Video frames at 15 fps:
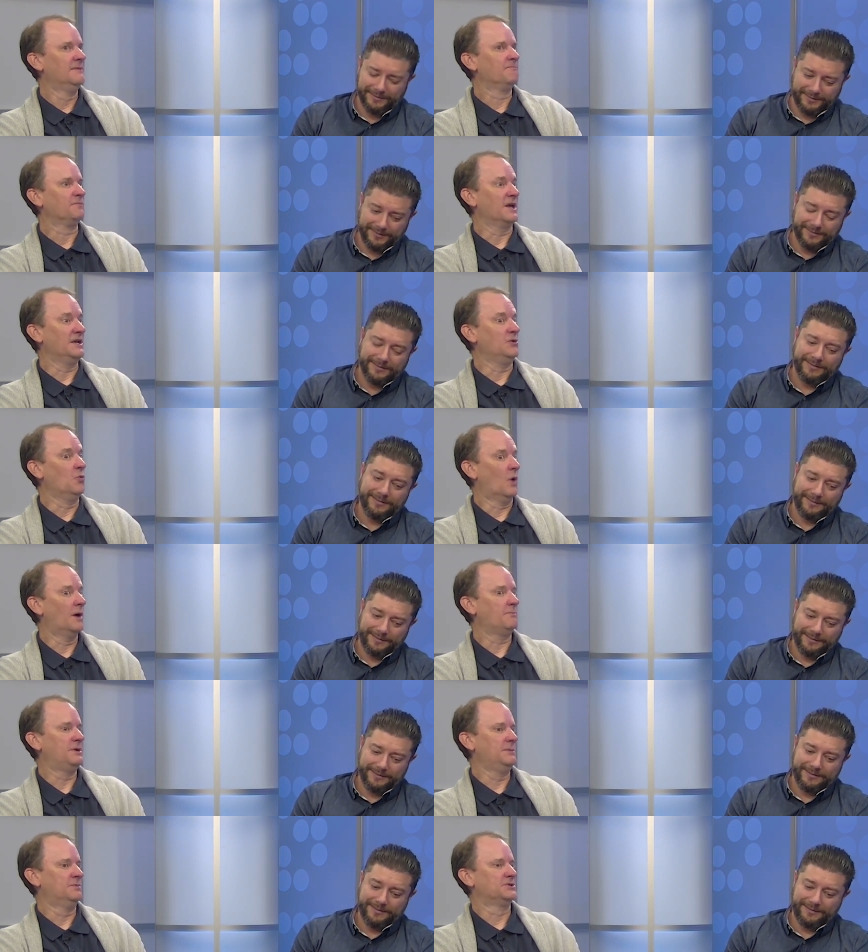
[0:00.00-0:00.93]
Speaker 1: and you want
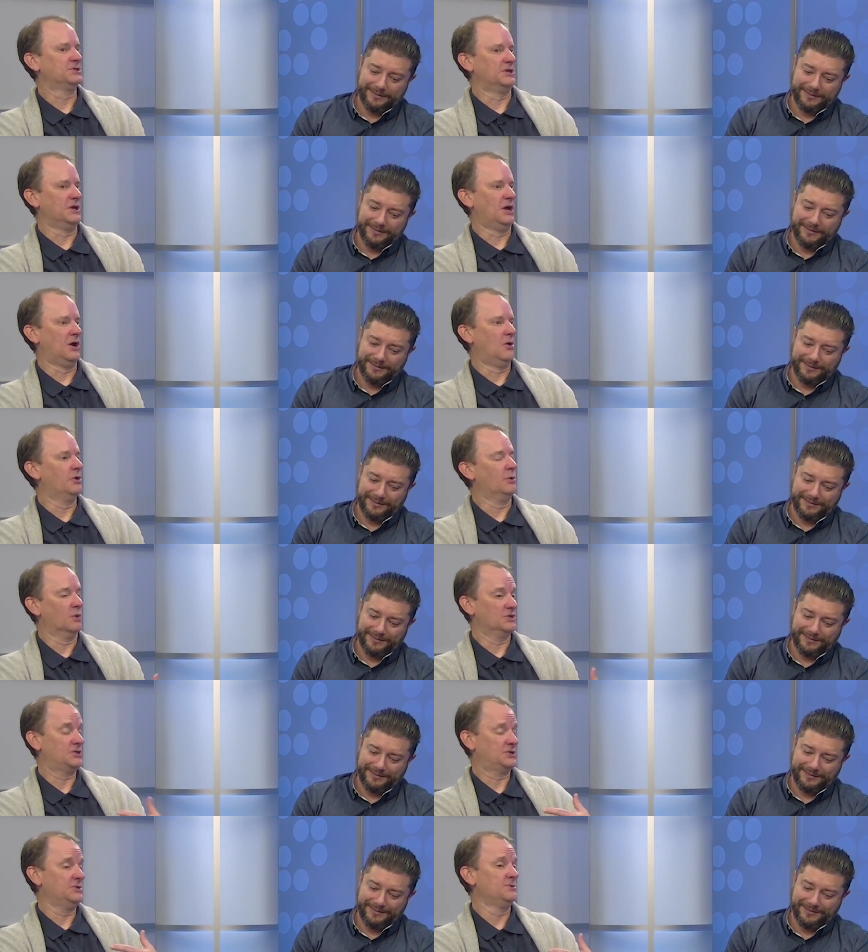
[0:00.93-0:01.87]
people to know, you want
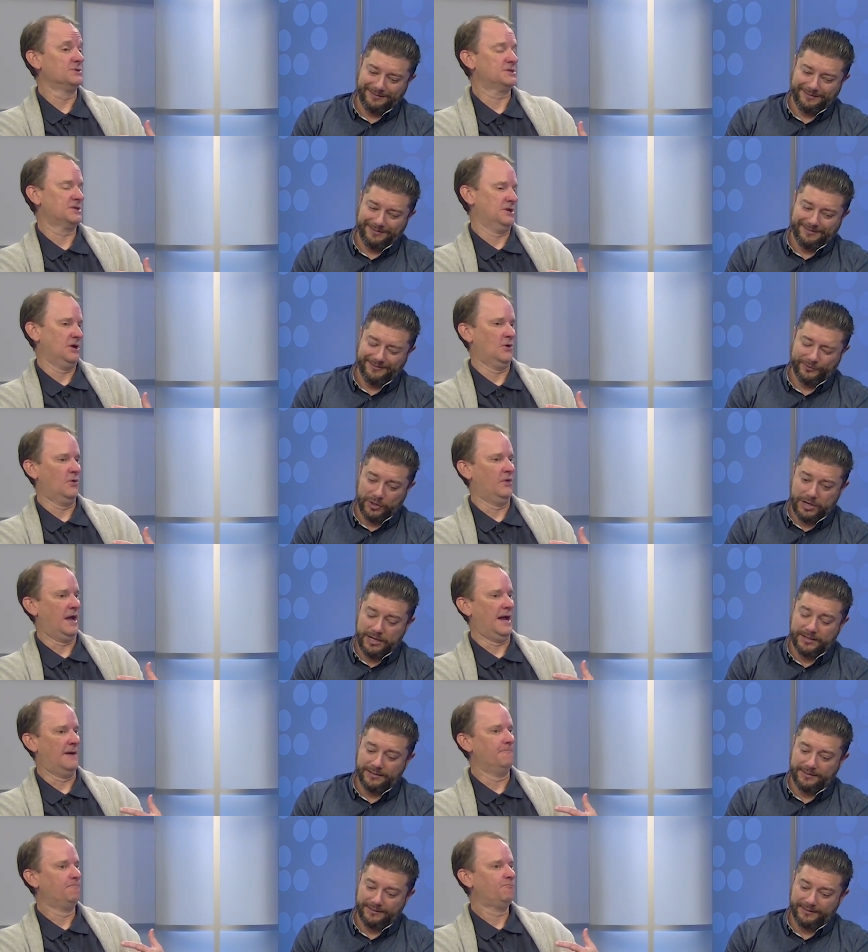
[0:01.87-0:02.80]
students to know right.
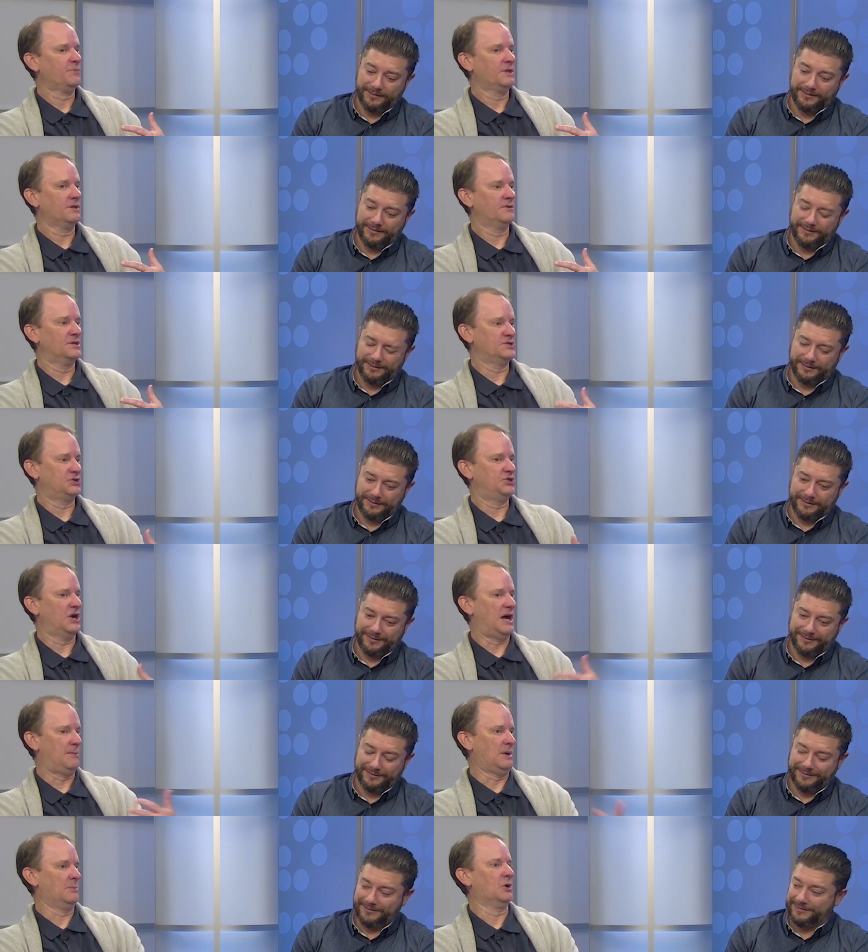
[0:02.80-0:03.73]
that this
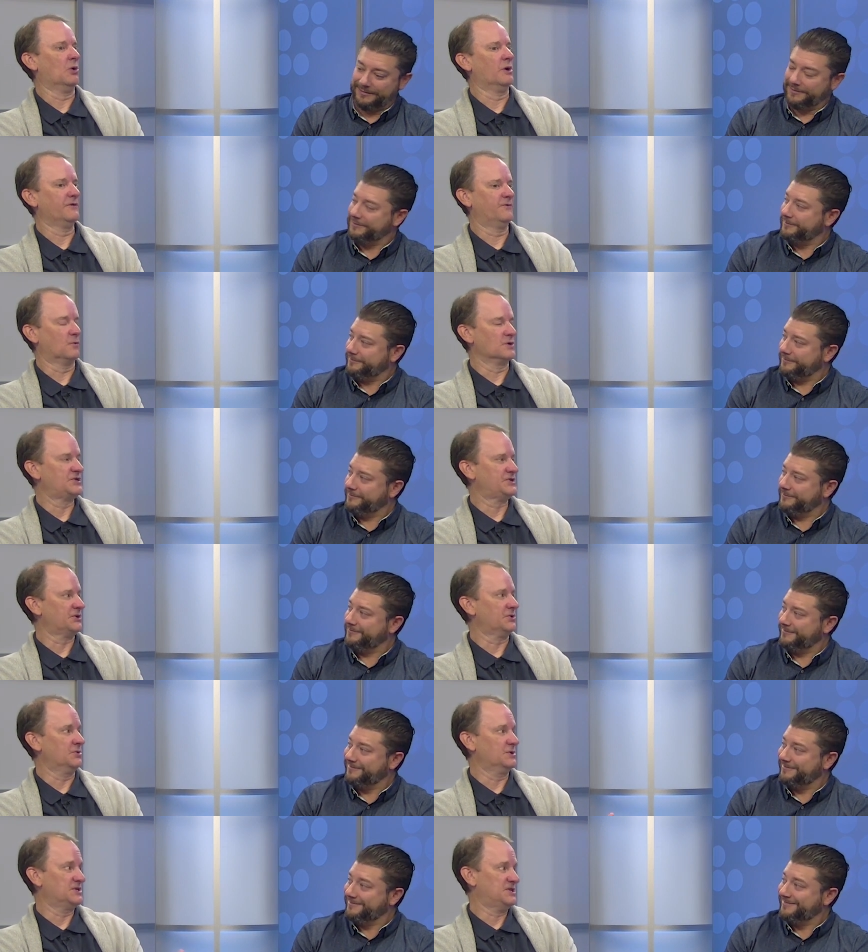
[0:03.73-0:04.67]
job I'm going for is still going
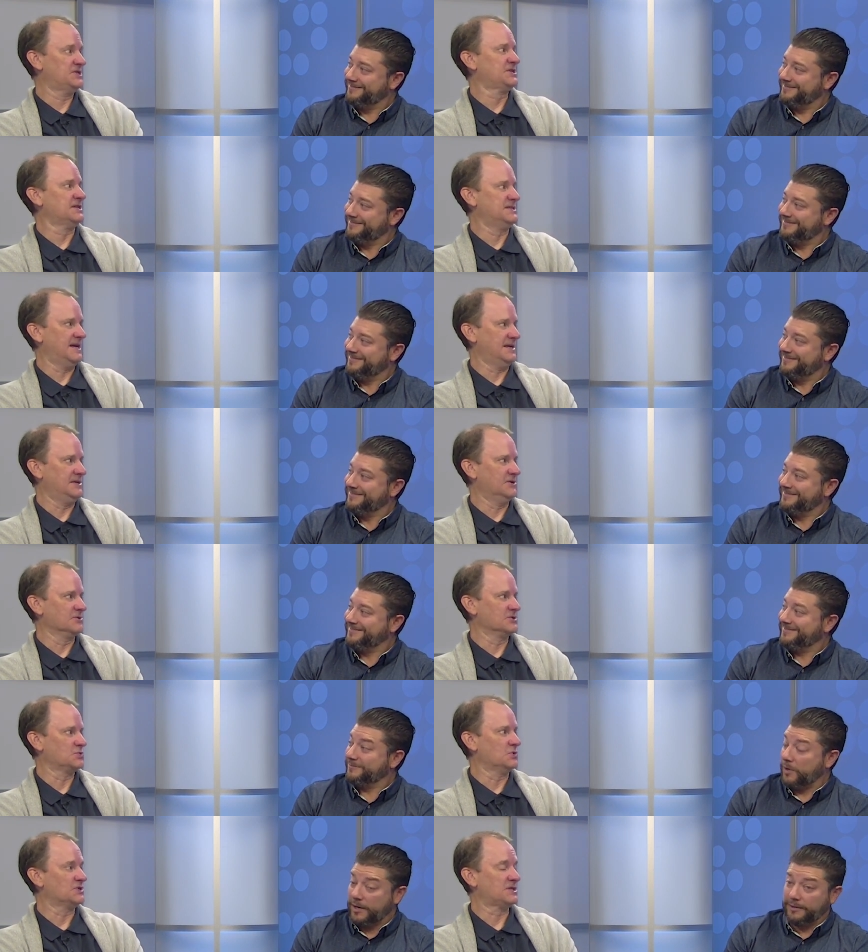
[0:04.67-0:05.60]
to exist in 10 years.
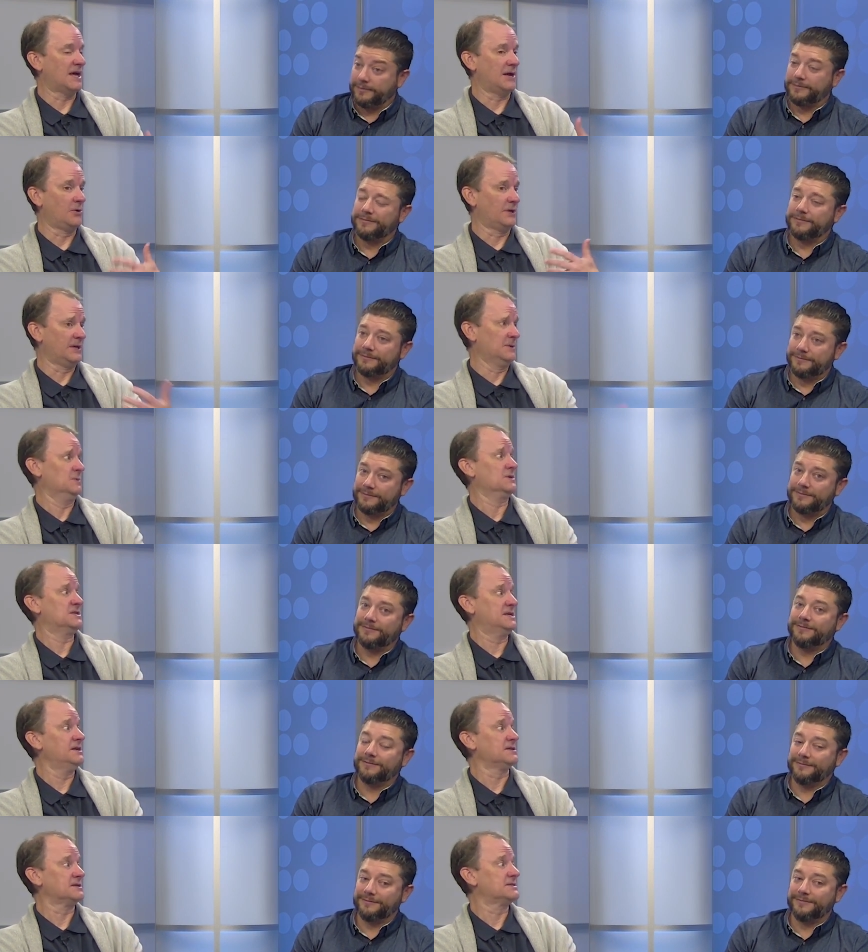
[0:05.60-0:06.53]
Well, right. it's not only going to
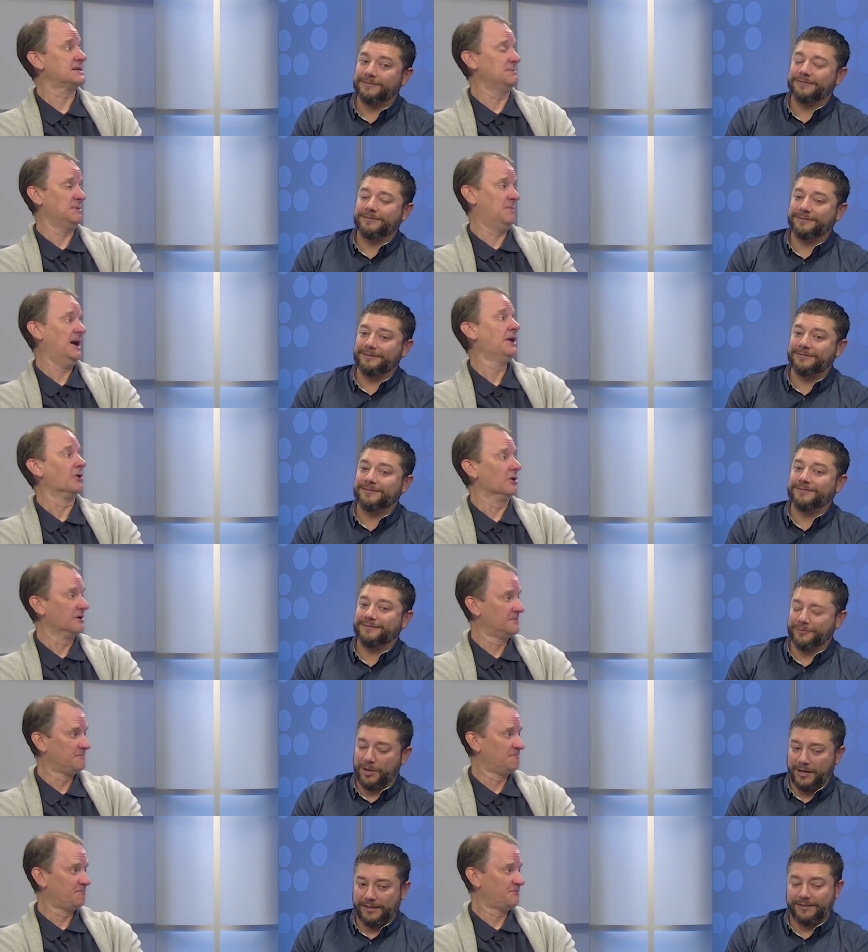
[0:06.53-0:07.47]
exist, it's going to be better.
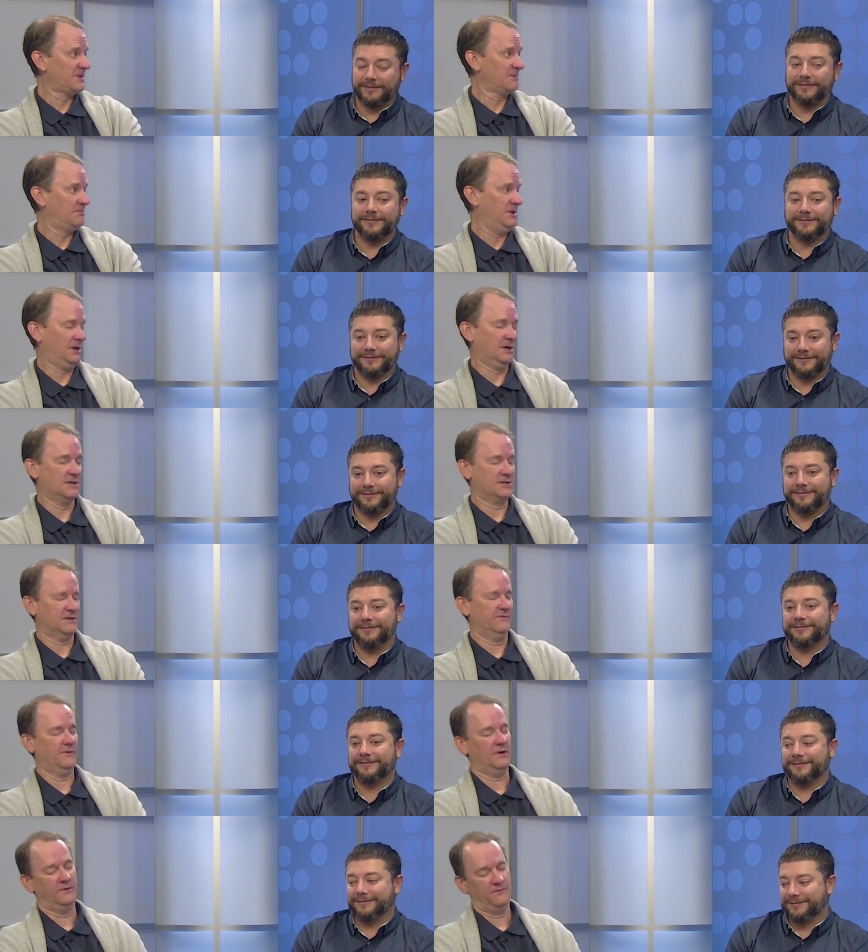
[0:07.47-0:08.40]
Right. Because
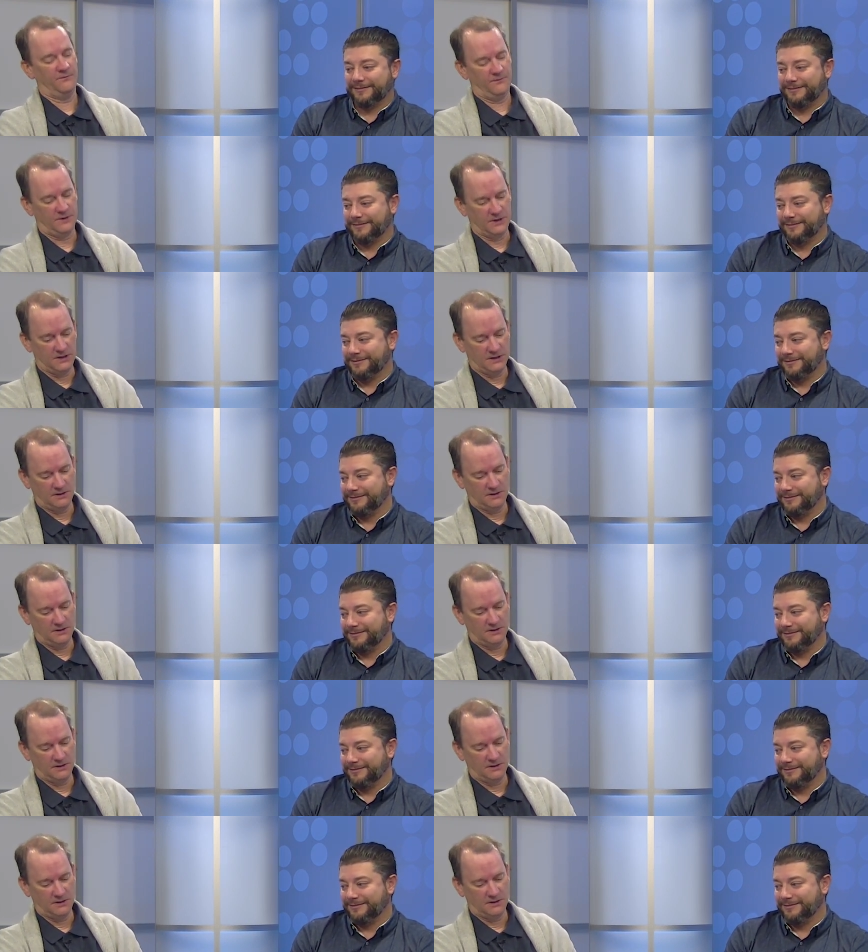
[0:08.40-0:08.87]
of, of uh,